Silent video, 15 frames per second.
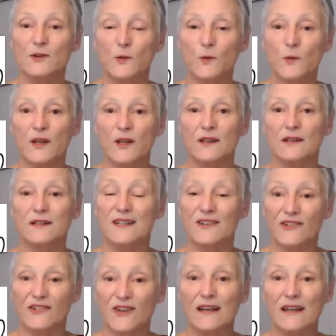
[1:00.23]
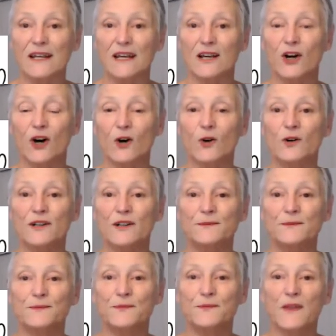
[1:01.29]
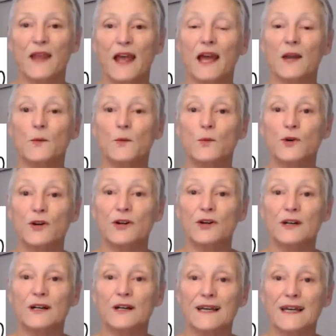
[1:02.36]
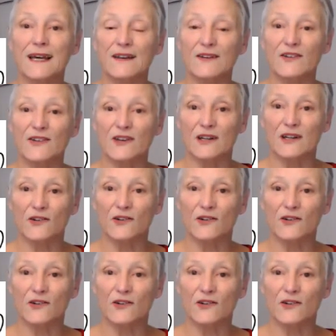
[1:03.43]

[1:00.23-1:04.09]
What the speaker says: with the descending colon and work against it,